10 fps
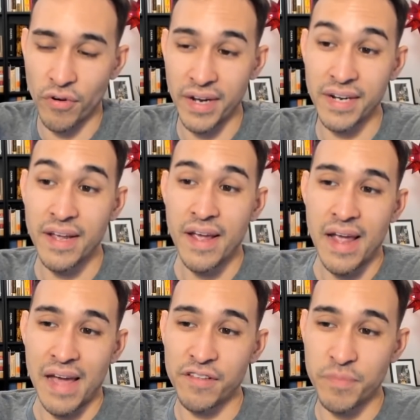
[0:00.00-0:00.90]
great,
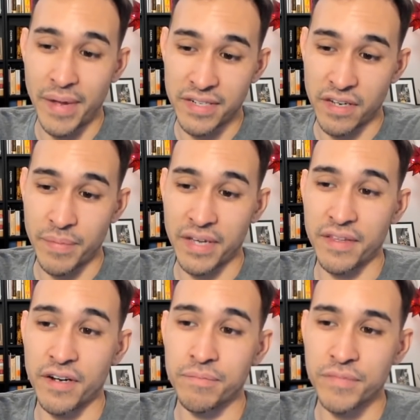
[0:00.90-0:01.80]
and there's Mantine back
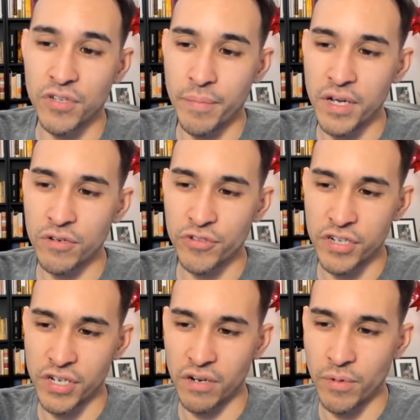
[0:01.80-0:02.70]
there. So I'm going to go
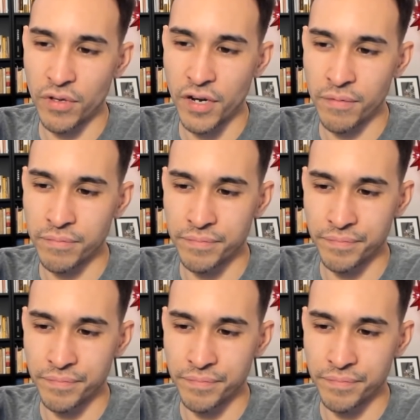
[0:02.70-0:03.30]
straight Shadow Ball here,